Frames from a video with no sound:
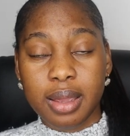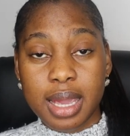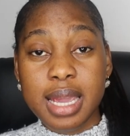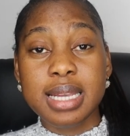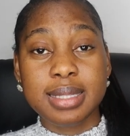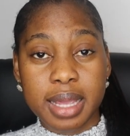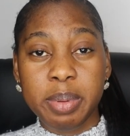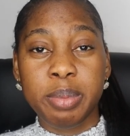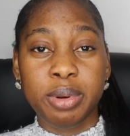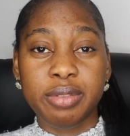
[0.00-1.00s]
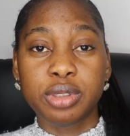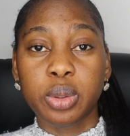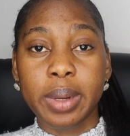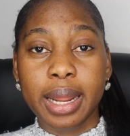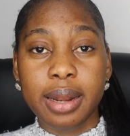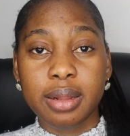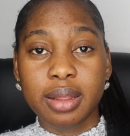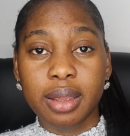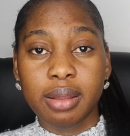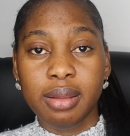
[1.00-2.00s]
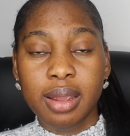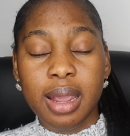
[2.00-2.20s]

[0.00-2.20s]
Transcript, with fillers: He is capable of doing anything.